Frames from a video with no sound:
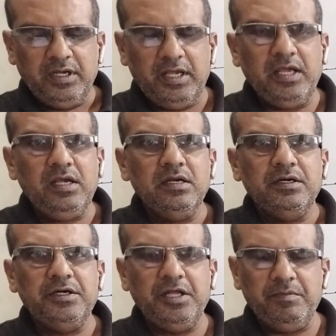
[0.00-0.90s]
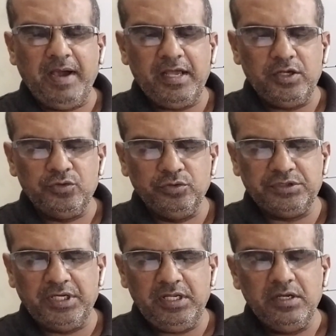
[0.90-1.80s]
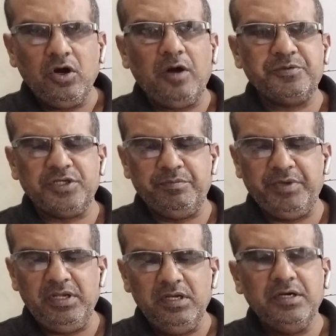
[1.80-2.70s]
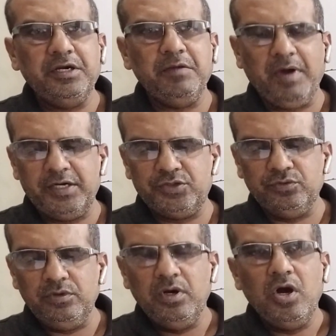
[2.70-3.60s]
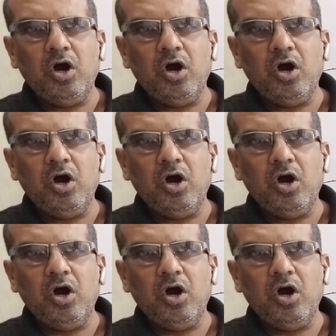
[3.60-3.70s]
A, D by root 3. Option B, D by 2.